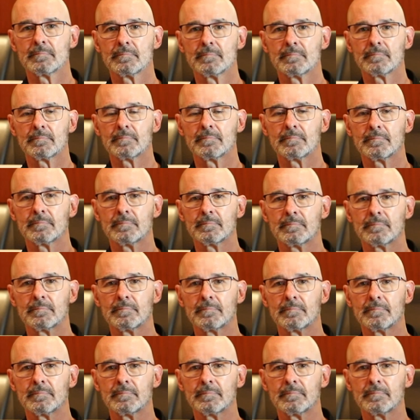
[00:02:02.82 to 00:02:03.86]

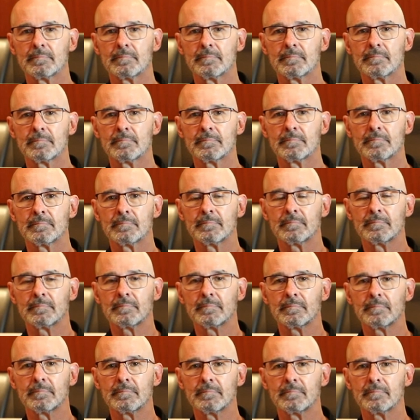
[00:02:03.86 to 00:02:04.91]

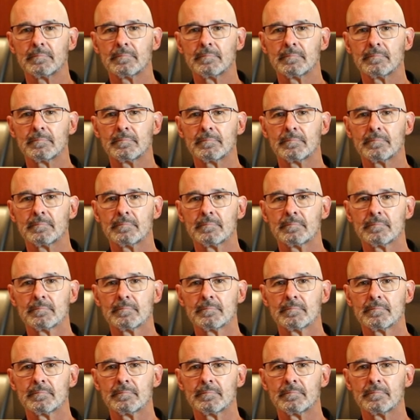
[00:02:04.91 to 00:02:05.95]

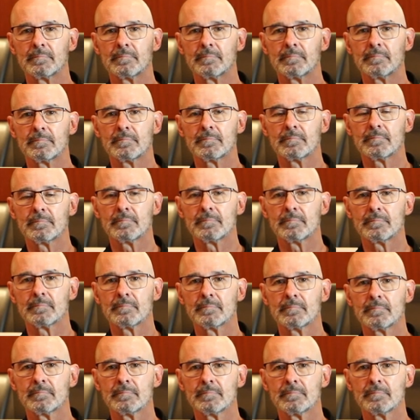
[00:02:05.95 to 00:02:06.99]

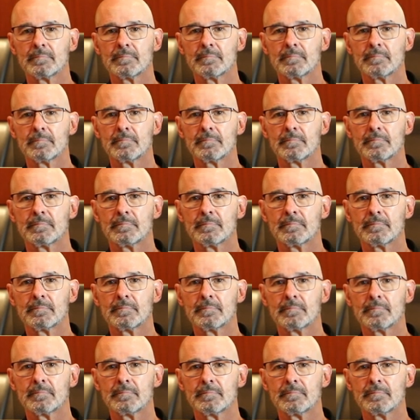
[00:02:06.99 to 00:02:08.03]

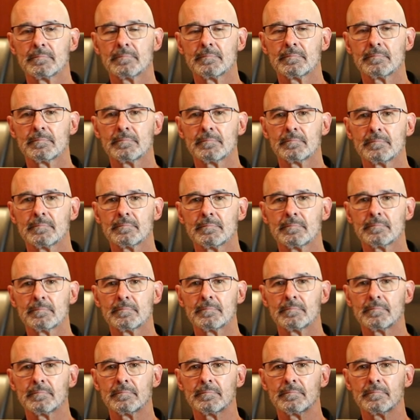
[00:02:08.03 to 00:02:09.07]

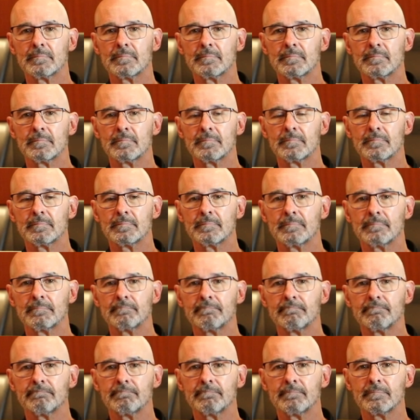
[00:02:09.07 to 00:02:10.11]

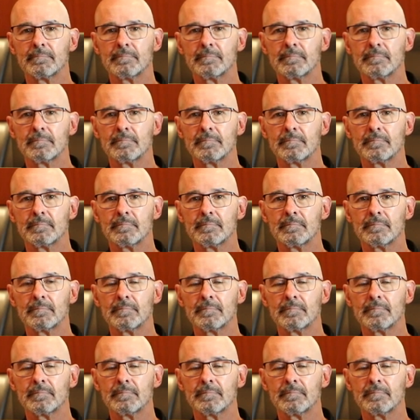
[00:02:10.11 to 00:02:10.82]
The person shown says nothing.